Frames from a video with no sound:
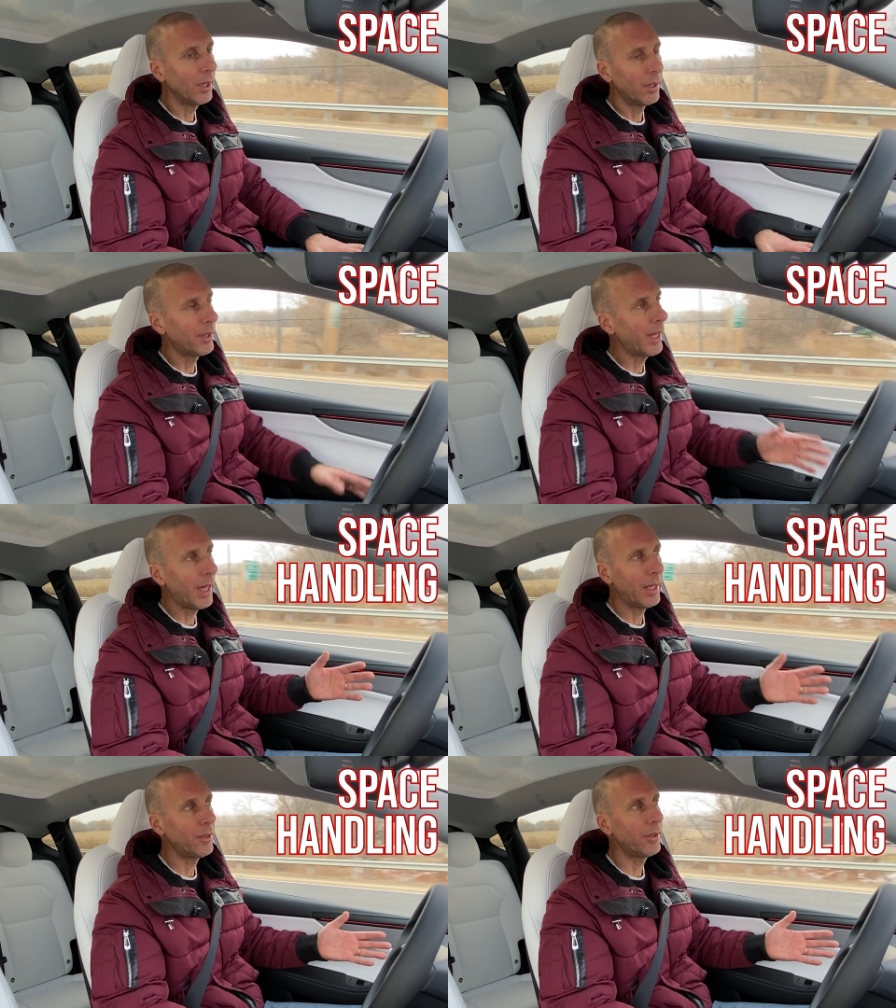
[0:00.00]
The
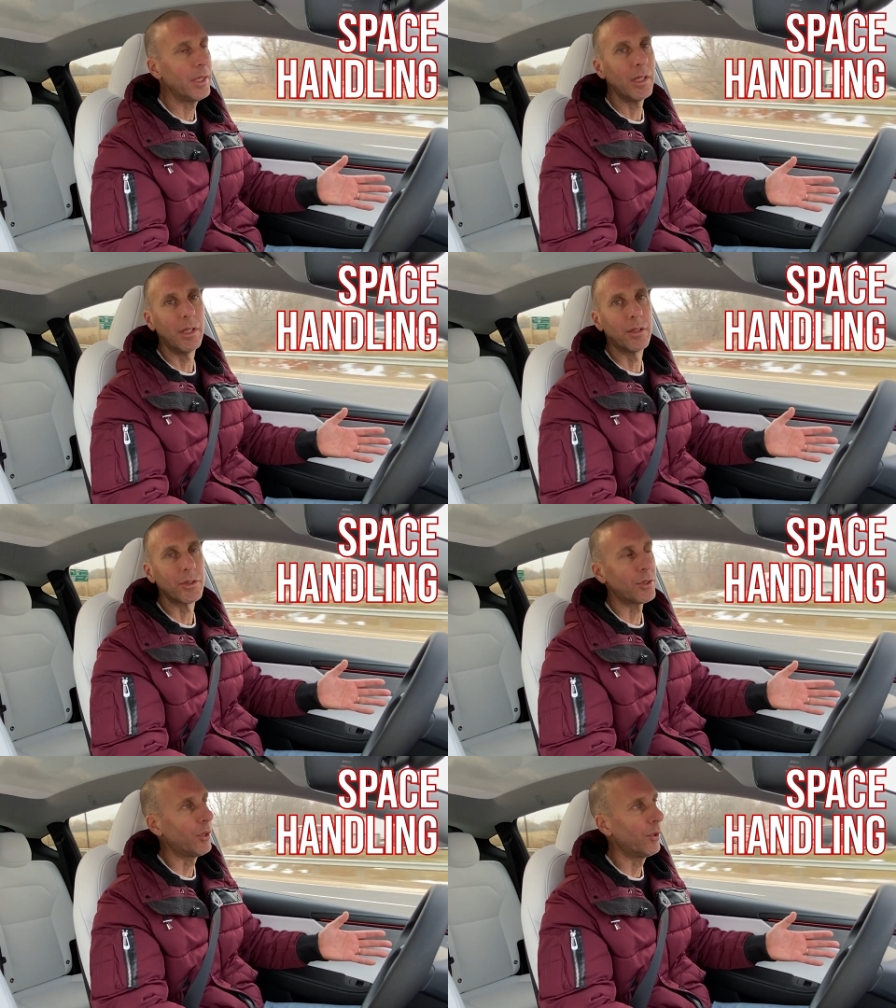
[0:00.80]
handling in the
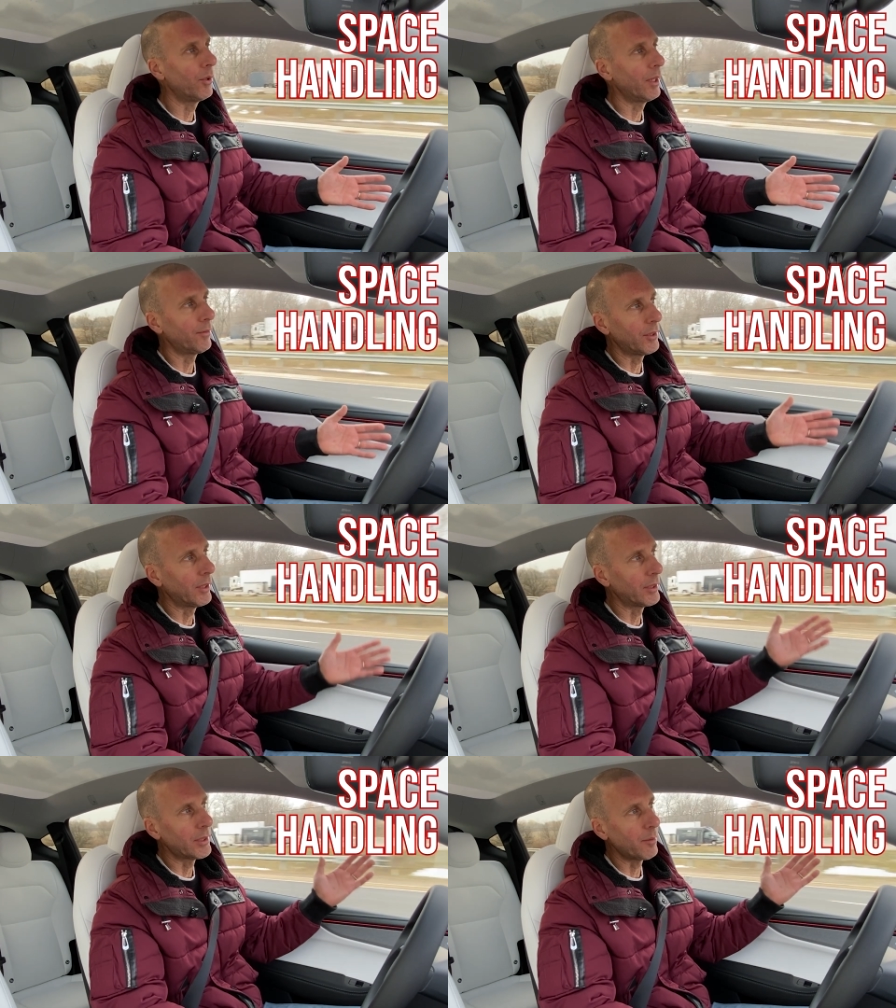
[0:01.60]
snow, if you
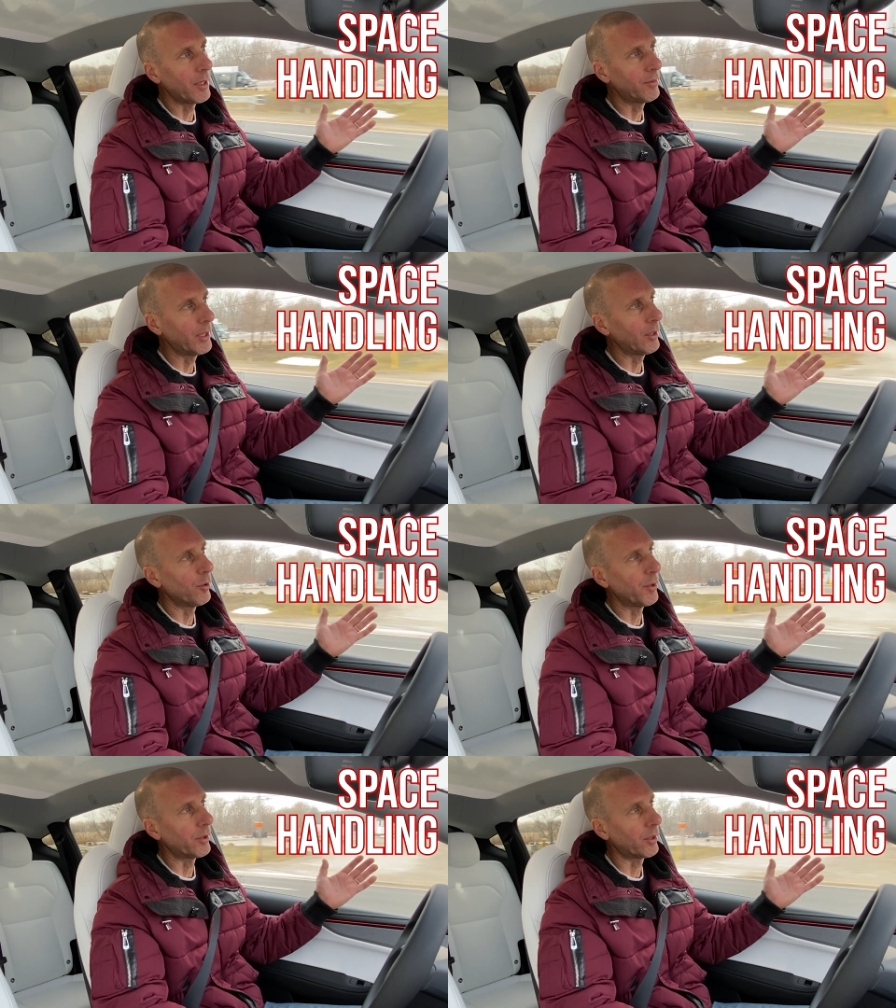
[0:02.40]
didn't see my video
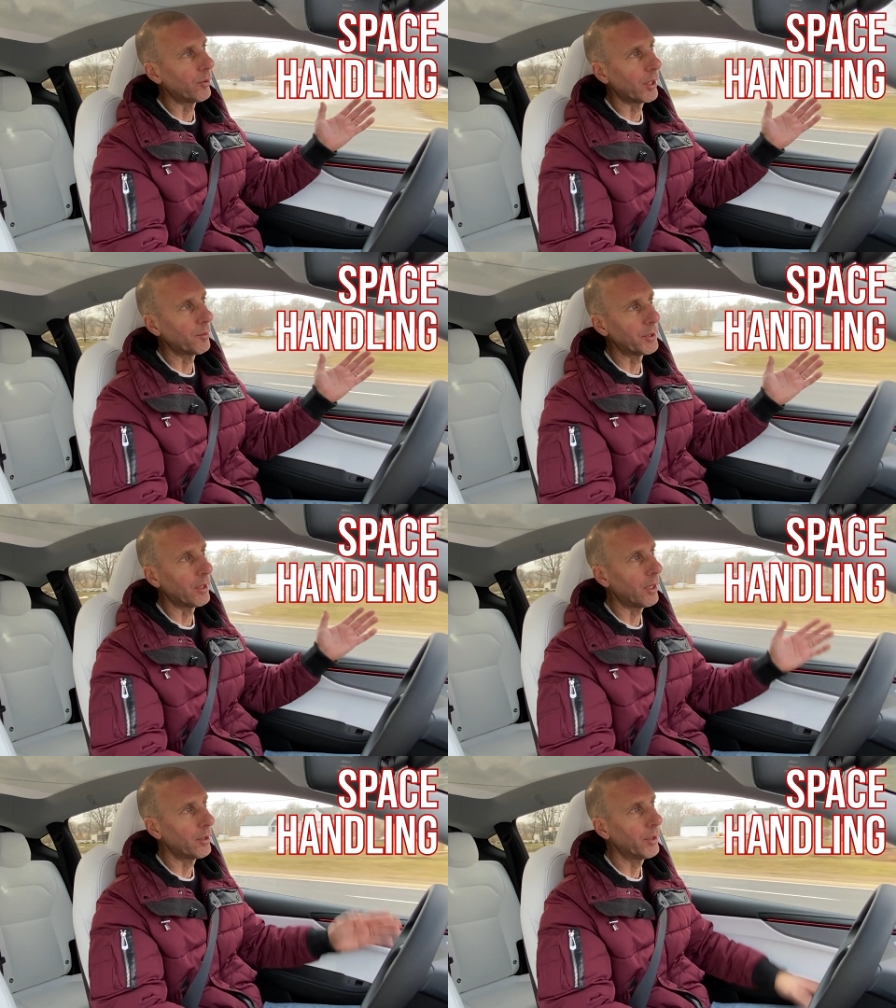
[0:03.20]
about going up to
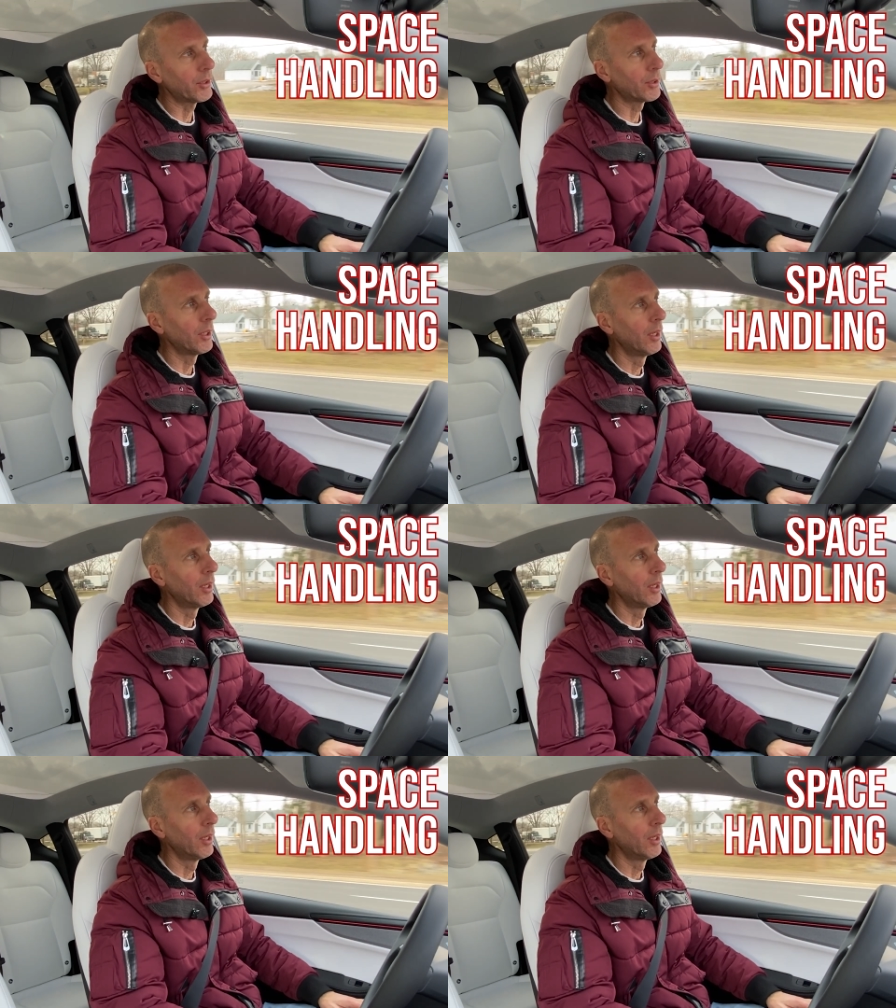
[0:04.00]
Goderich,